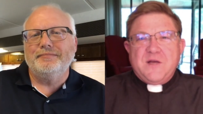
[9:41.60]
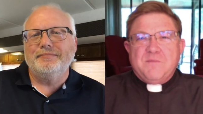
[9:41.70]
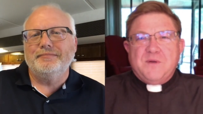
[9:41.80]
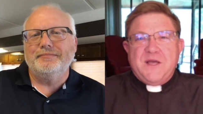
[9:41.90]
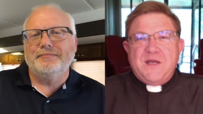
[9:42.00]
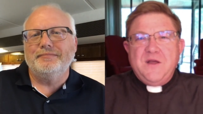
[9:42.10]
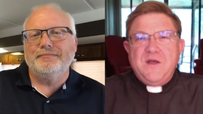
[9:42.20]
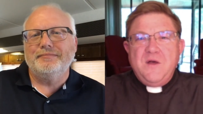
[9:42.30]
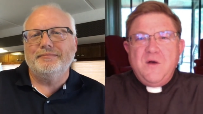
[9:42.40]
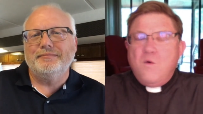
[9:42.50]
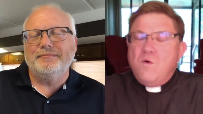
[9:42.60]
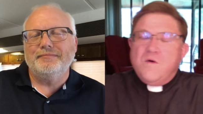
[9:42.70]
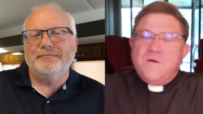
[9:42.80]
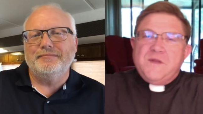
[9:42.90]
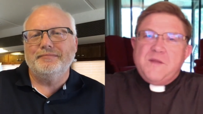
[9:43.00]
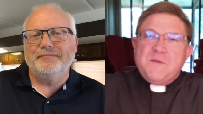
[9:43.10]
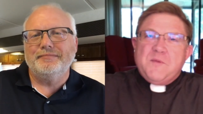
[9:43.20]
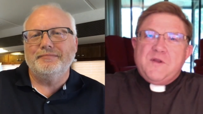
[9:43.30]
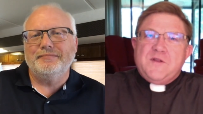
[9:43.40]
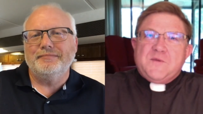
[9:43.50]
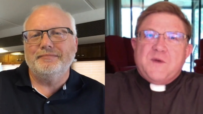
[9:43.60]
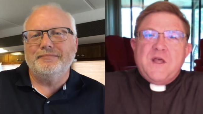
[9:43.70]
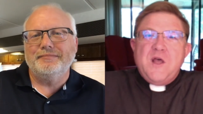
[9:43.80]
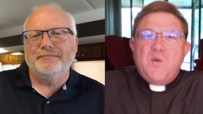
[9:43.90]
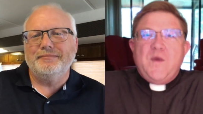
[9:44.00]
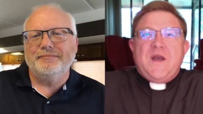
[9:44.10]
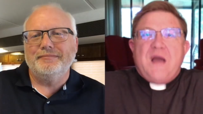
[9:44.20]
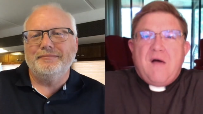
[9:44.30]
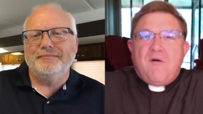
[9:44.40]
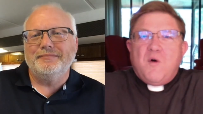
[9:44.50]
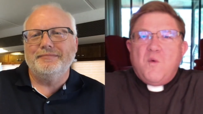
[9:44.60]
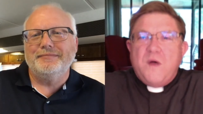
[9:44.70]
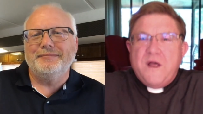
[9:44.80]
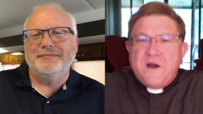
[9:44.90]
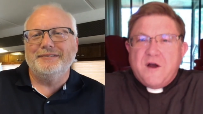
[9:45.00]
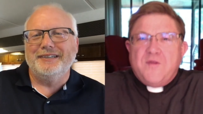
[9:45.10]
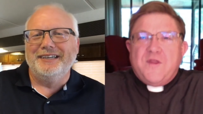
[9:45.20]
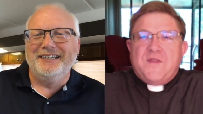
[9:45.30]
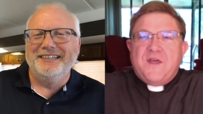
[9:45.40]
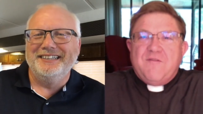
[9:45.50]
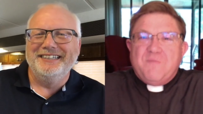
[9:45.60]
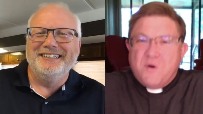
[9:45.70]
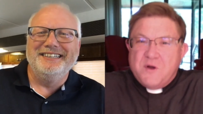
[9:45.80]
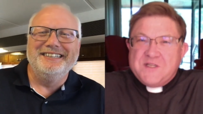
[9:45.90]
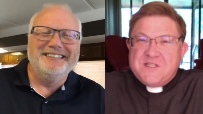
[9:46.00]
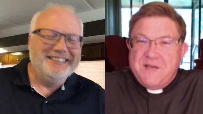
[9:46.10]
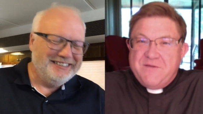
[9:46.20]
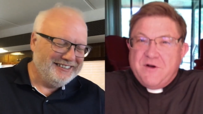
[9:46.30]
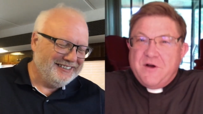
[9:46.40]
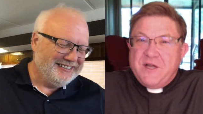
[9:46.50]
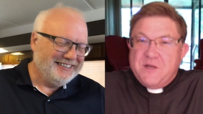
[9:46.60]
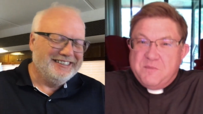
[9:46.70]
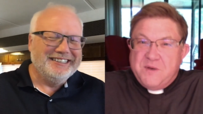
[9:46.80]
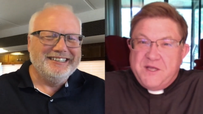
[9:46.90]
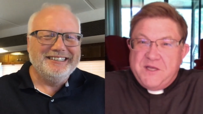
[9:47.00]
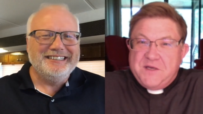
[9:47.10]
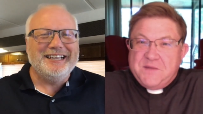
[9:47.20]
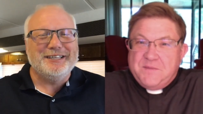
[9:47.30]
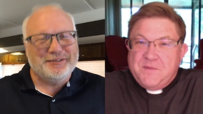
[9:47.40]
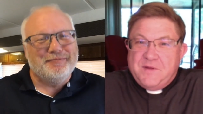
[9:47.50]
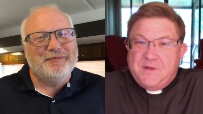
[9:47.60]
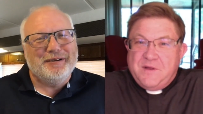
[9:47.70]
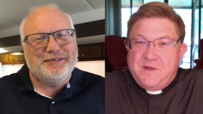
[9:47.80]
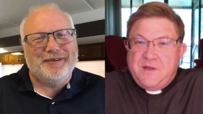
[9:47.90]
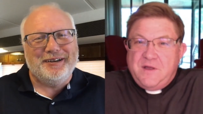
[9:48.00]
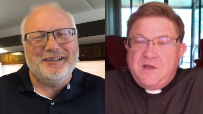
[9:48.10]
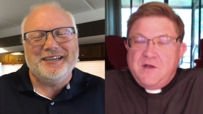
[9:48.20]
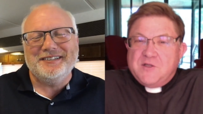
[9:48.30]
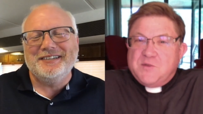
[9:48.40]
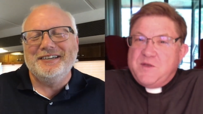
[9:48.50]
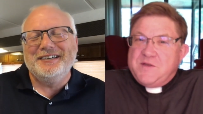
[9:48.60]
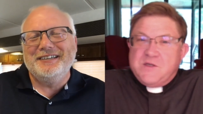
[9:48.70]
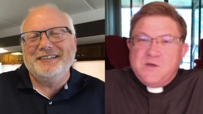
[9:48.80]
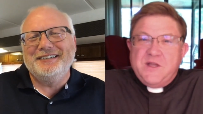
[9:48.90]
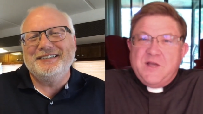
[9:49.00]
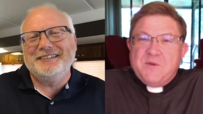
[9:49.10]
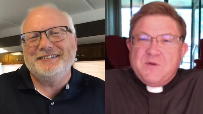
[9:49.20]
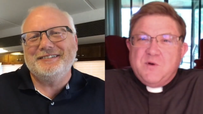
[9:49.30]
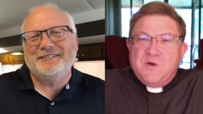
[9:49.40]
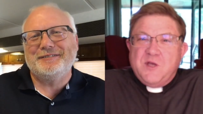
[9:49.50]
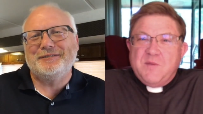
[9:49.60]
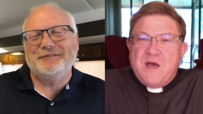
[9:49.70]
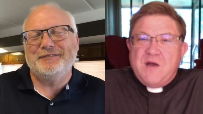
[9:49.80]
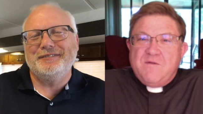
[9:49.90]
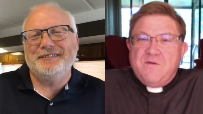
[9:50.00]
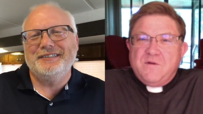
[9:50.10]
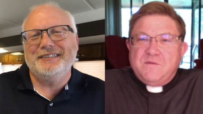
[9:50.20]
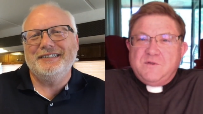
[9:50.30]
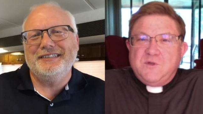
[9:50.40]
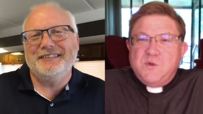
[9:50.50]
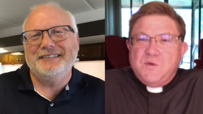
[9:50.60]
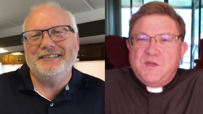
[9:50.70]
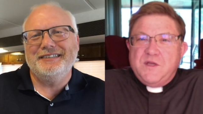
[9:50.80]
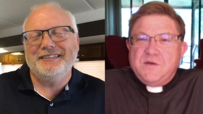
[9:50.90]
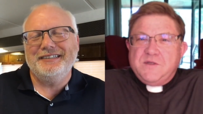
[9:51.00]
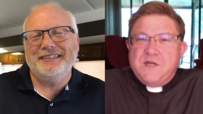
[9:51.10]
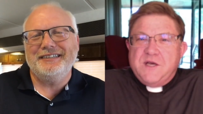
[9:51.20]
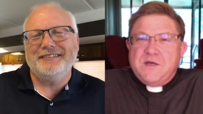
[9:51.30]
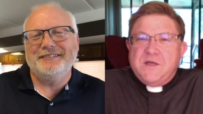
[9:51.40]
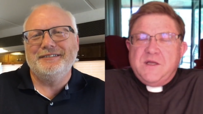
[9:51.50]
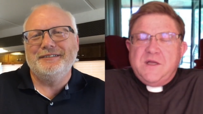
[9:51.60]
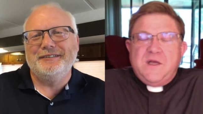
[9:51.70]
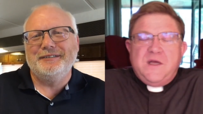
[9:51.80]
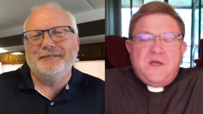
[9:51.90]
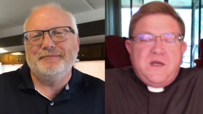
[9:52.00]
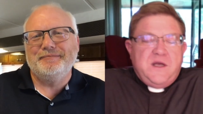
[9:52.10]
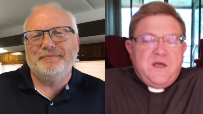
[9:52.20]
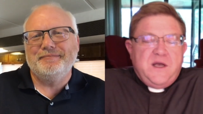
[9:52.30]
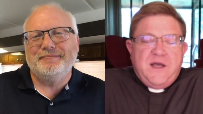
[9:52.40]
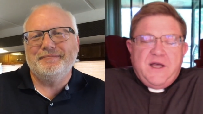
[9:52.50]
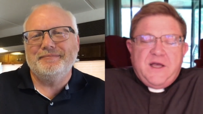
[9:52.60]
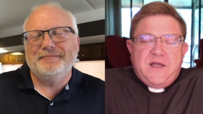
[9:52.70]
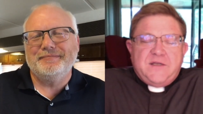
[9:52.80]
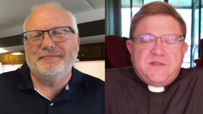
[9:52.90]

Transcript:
Speaker 1: complaint. Or let me put it this way: we now are aware that they have brought a safeguarding complaint.
Speaker 2: That's much better, yes. Because we
Speaker 1: certainly have been talking about it for two, three years now, yeah. and